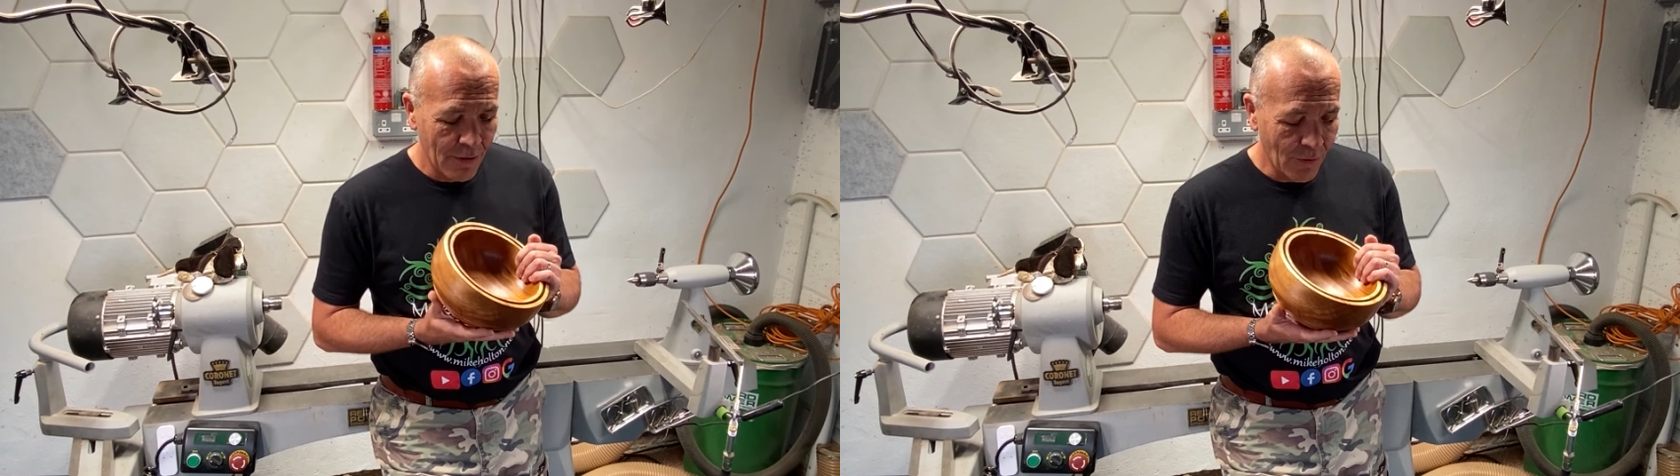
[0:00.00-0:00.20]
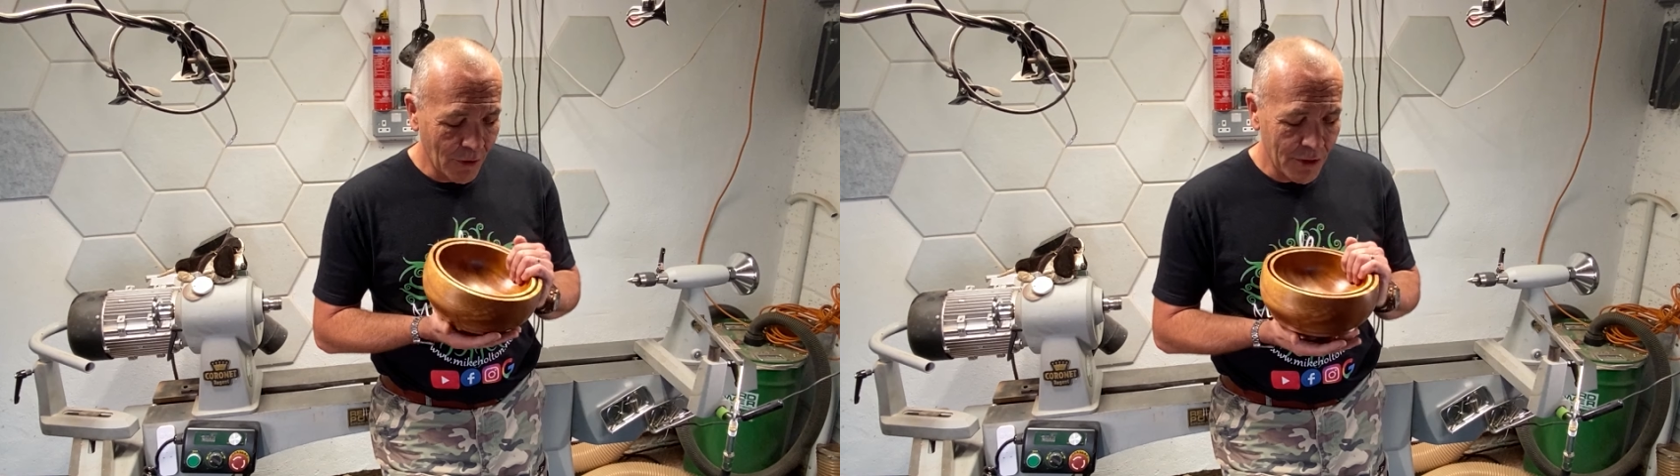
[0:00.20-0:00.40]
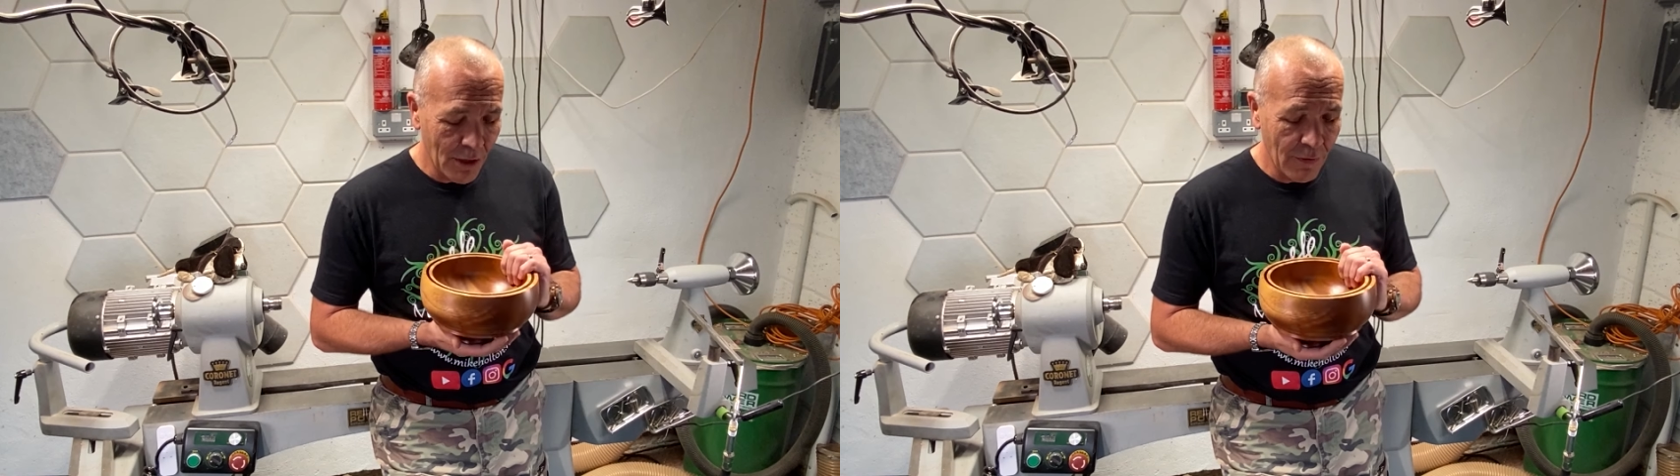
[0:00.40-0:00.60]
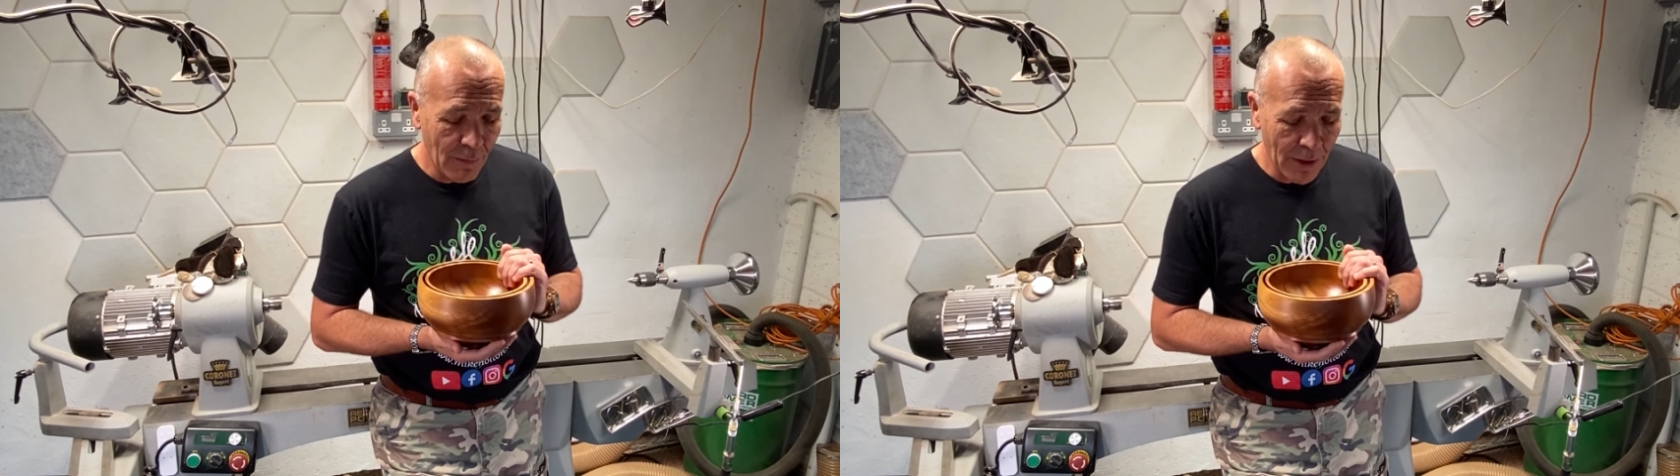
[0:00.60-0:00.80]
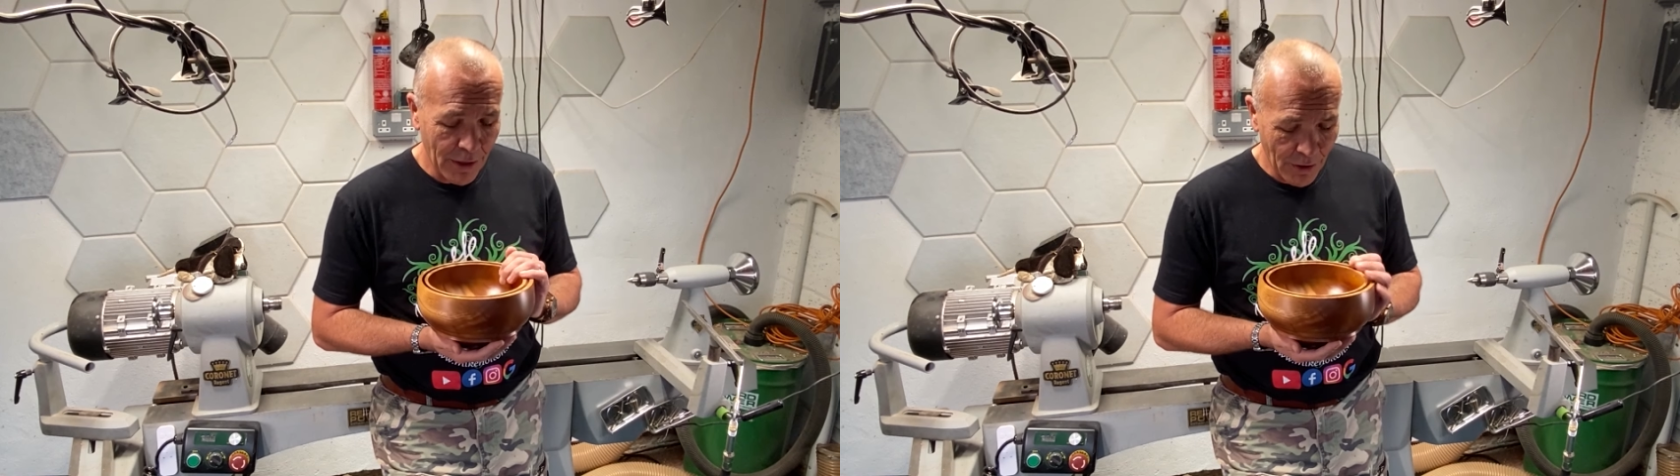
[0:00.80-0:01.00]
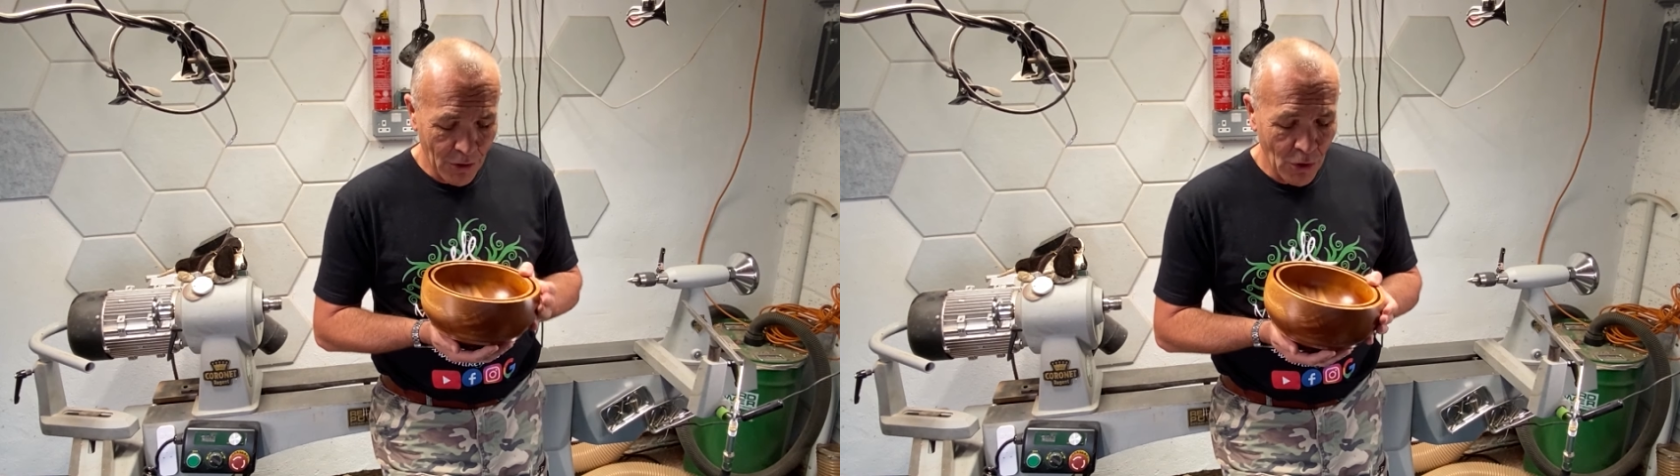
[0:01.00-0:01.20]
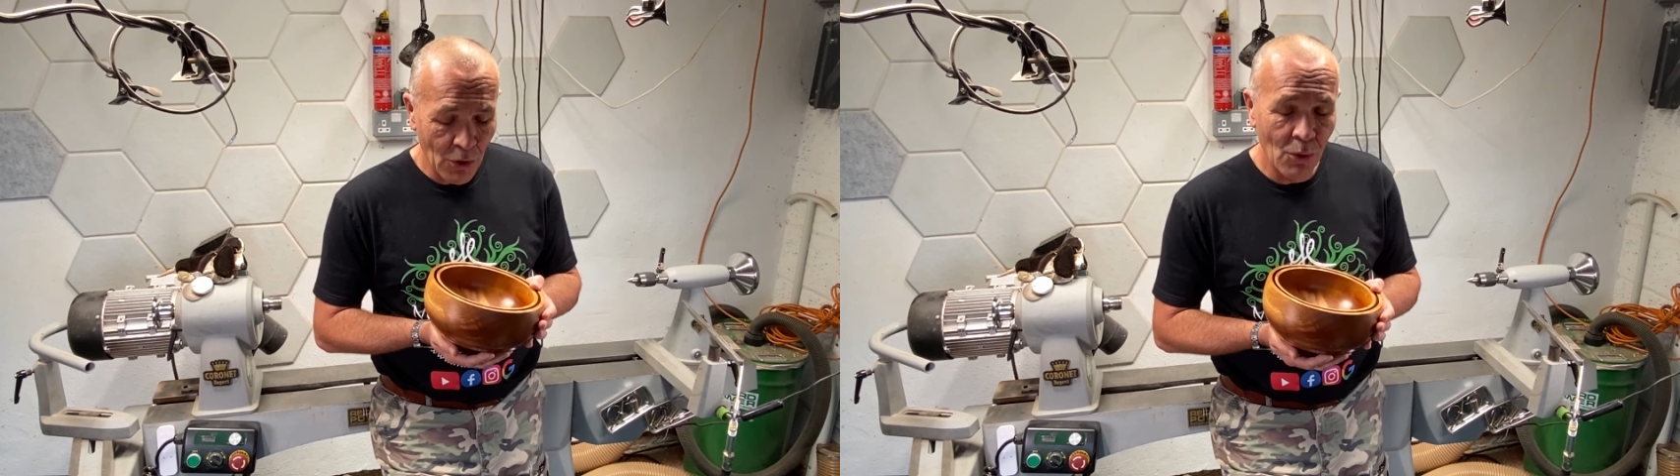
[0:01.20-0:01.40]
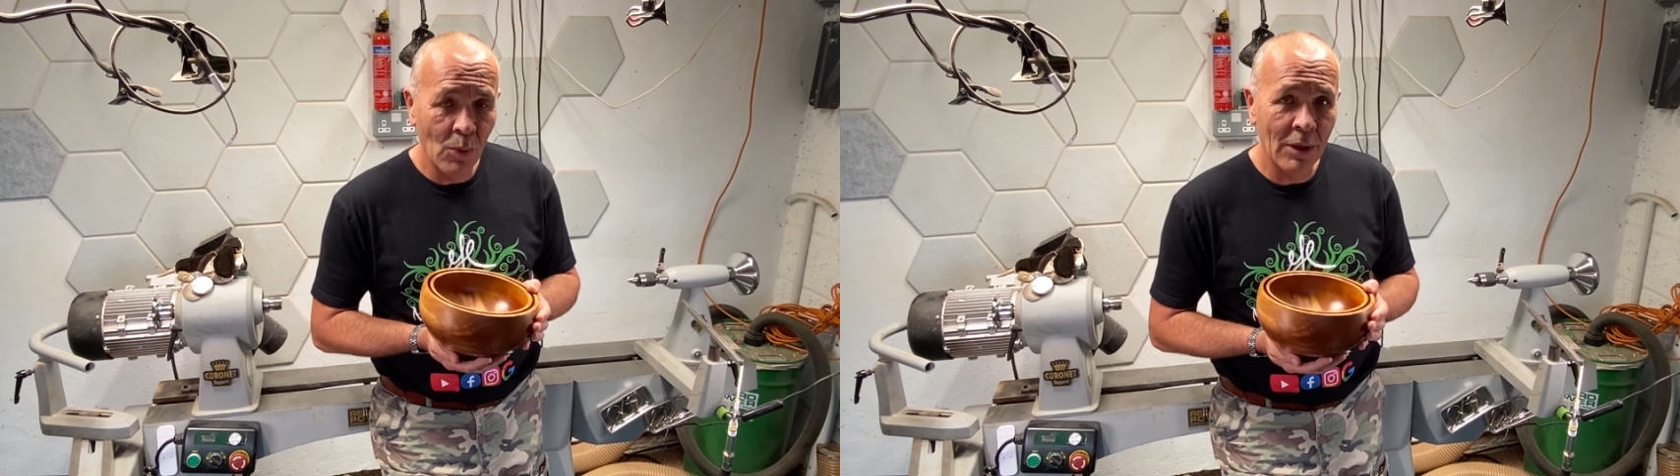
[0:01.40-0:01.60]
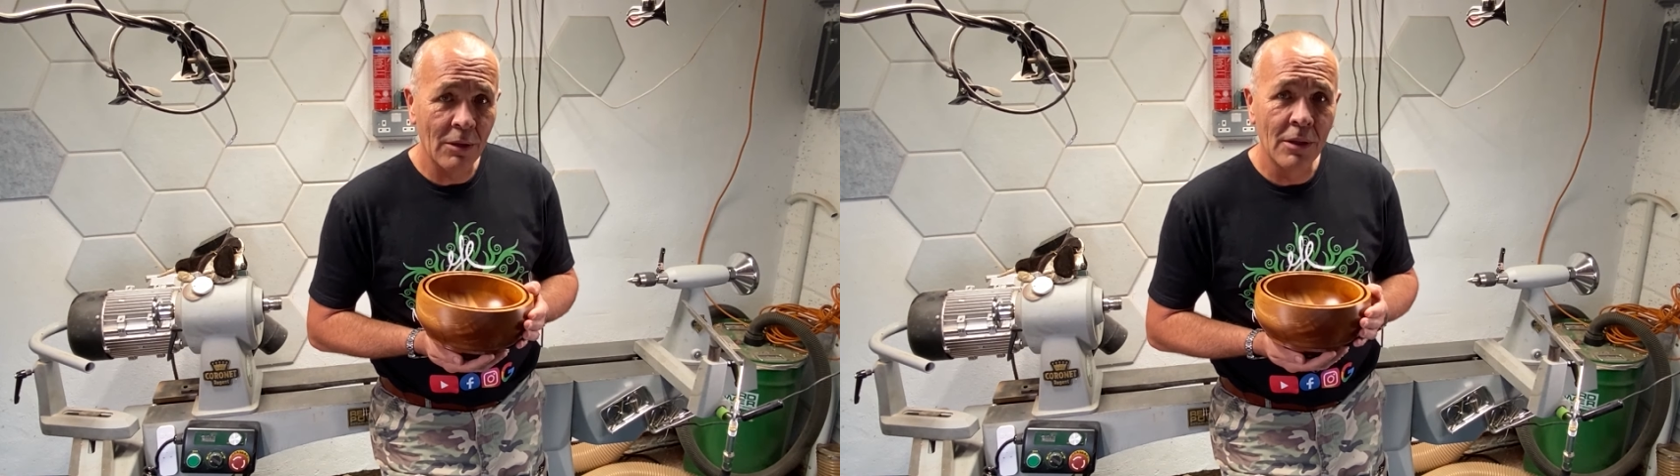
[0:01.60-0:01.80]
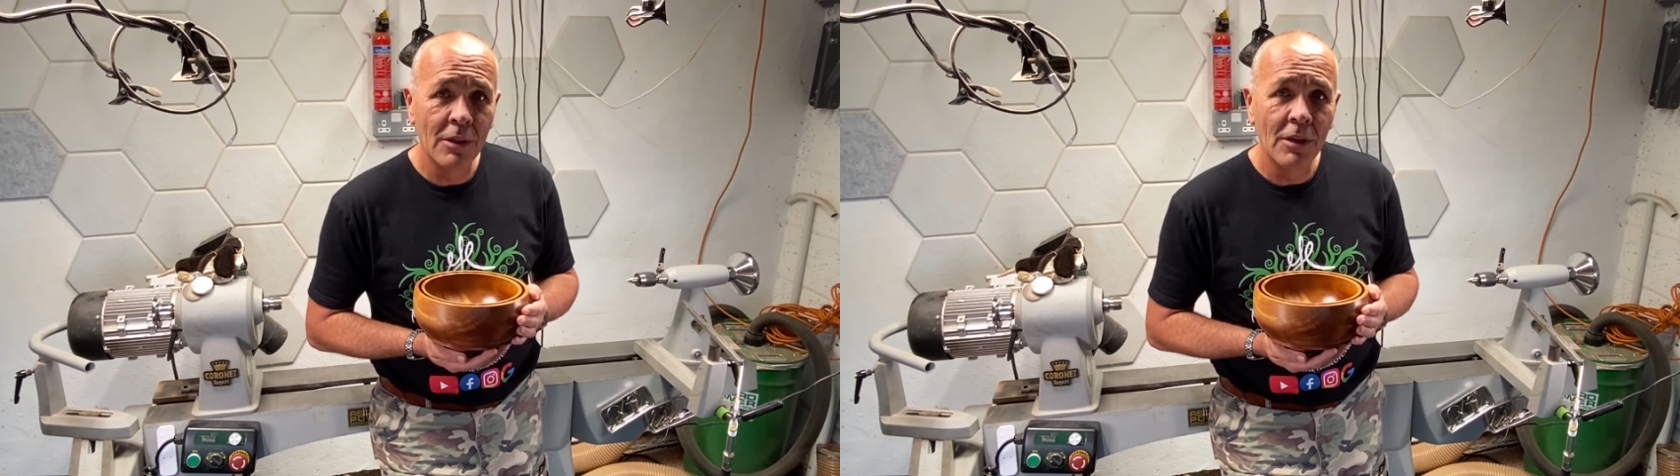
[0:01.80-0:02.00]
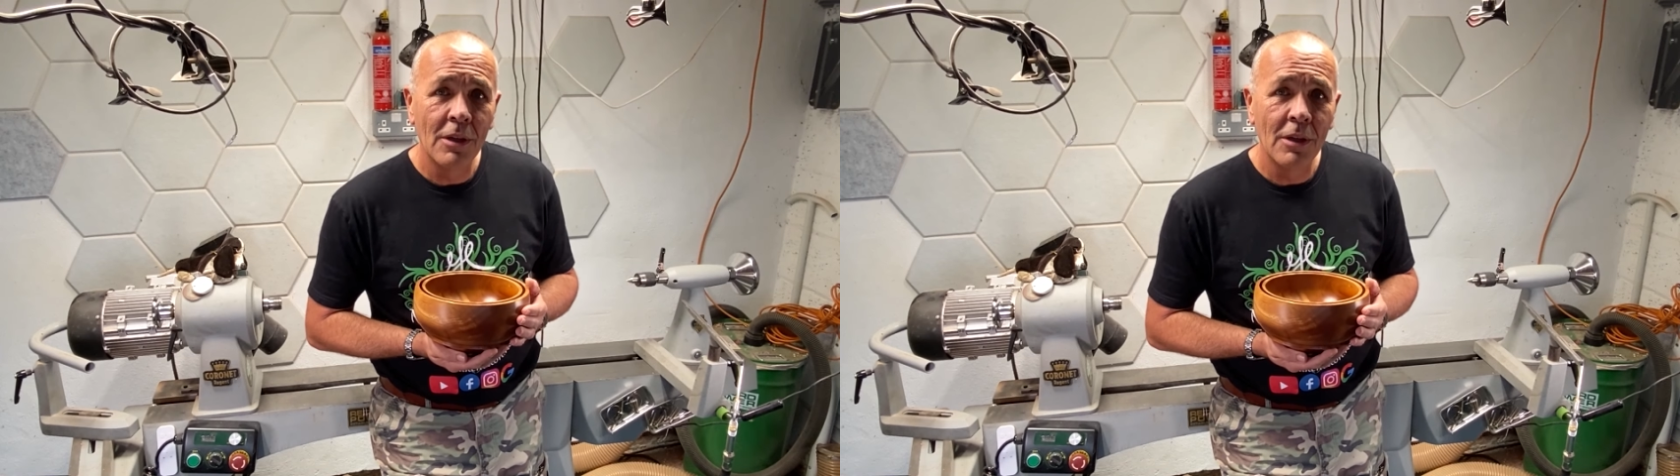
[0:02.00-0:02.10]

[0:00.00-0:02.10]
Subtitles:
VoiceOver Mike, who will